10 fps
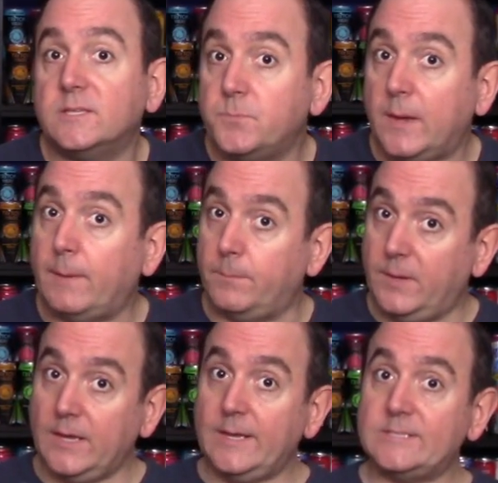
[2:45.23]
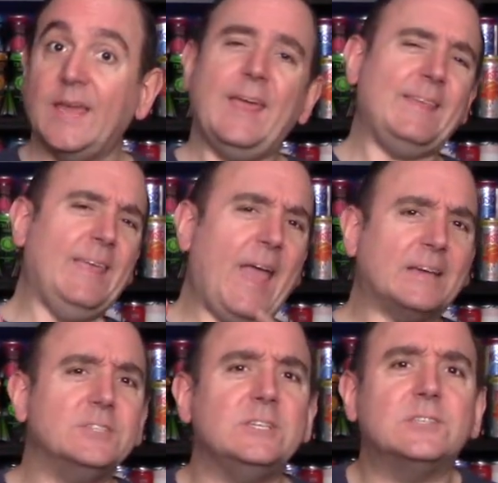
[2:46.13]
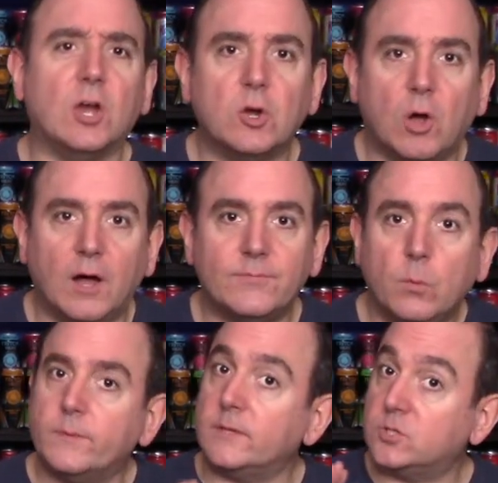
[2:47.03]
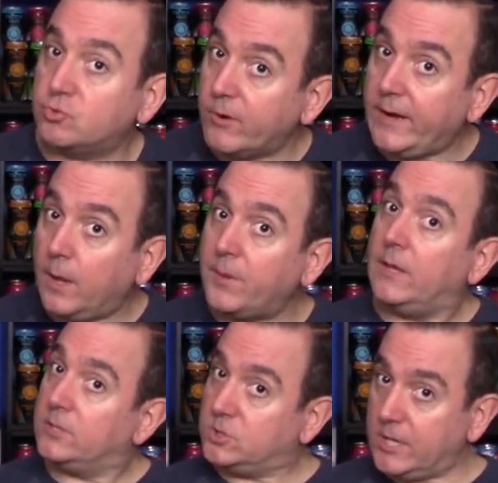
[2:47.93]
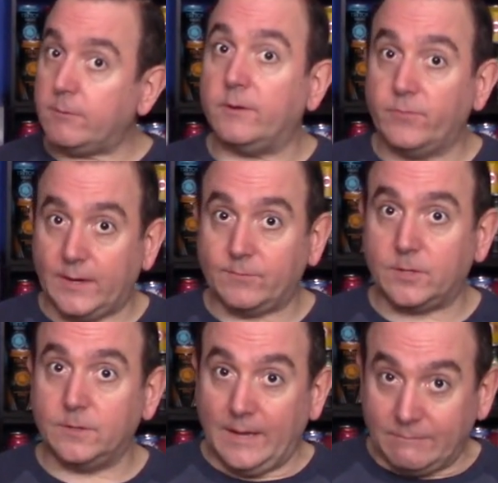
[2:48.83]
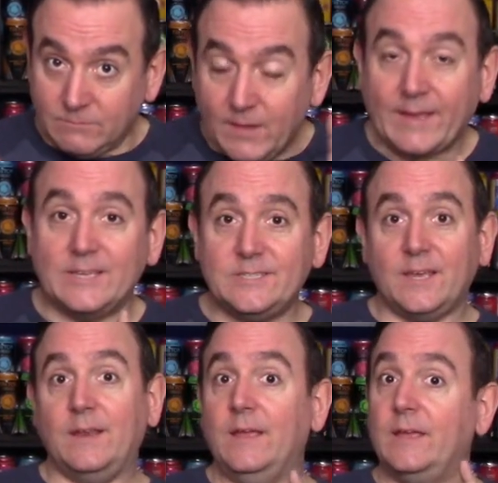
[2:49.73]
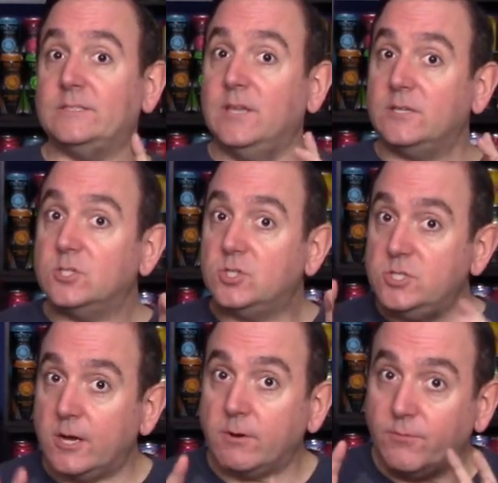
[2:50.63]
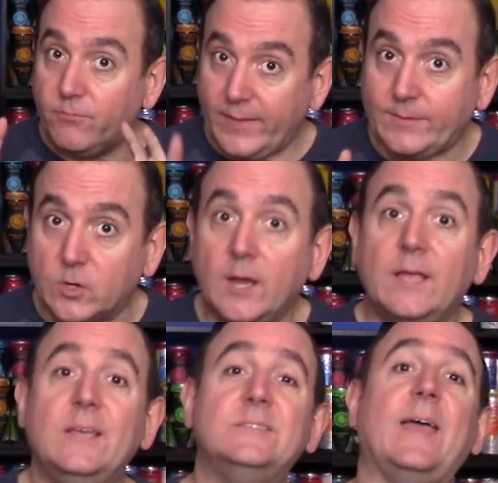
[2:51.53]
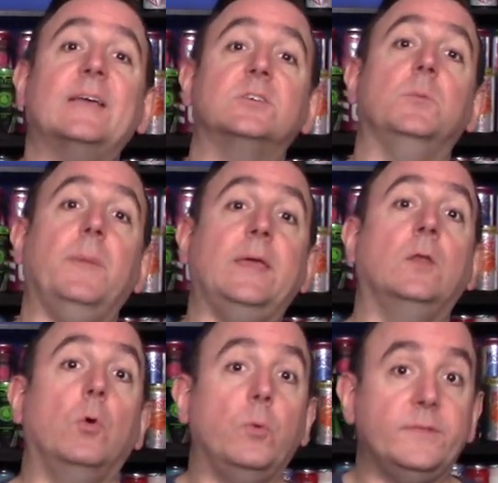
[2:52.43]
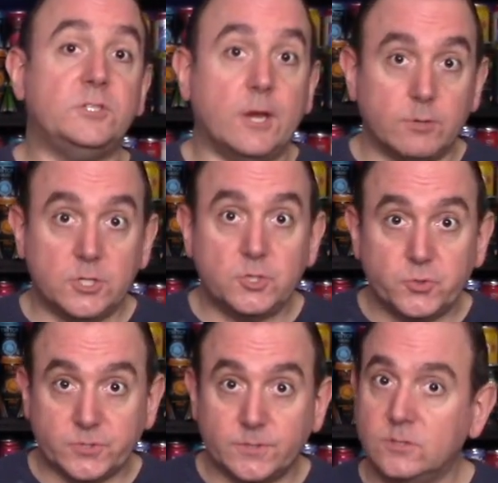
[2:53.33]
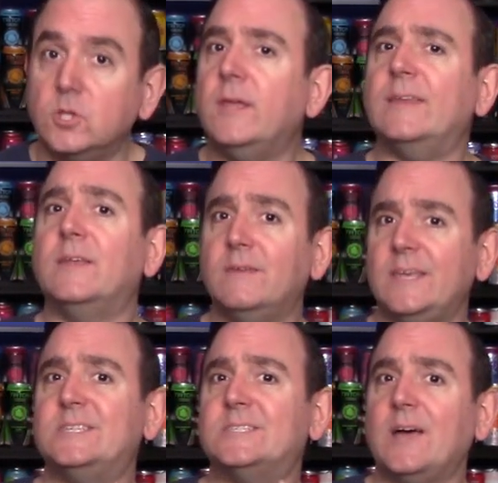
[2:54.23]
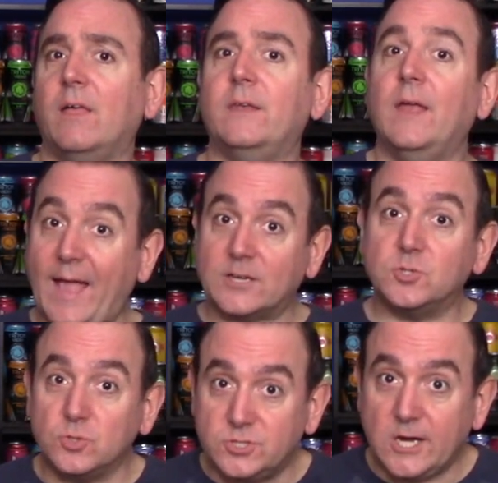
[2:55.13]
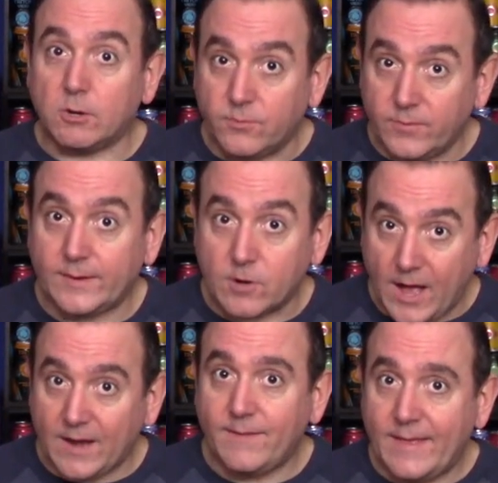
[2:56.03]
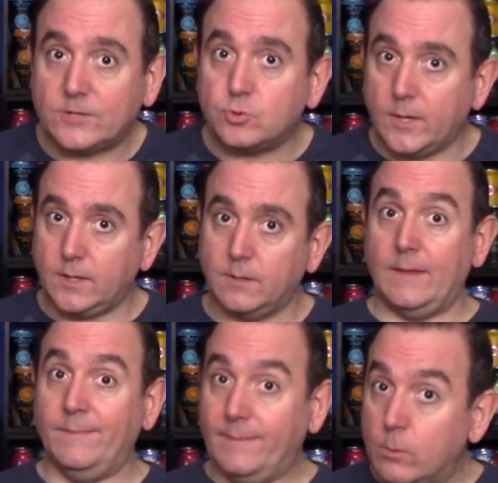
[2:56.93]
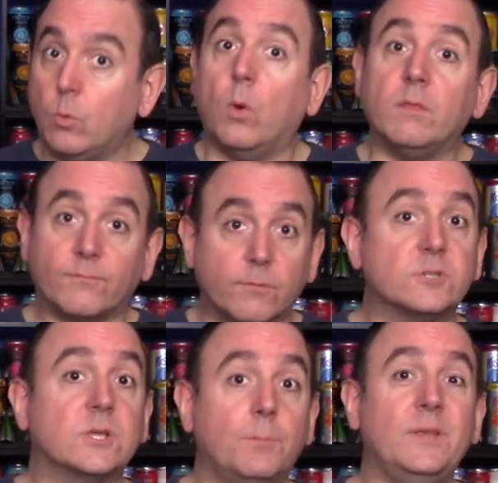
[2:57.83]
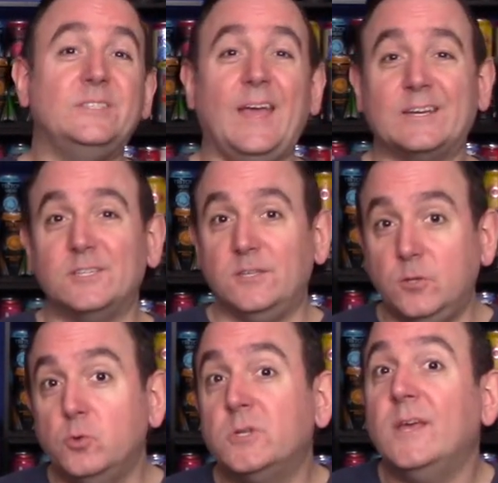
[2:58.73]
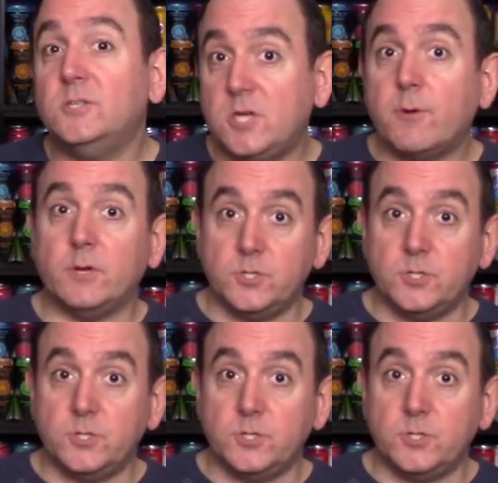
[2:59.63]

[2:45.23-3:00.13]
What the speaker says: is made by Peaties, and they actually started off with a straight up cherry flavor. And like I said, it's not just cherry flavor, it is actually made with cherry juice. So you're getting a nice solid actual cherry flavor out of that drink. And they were one of the first companies to actually use cherry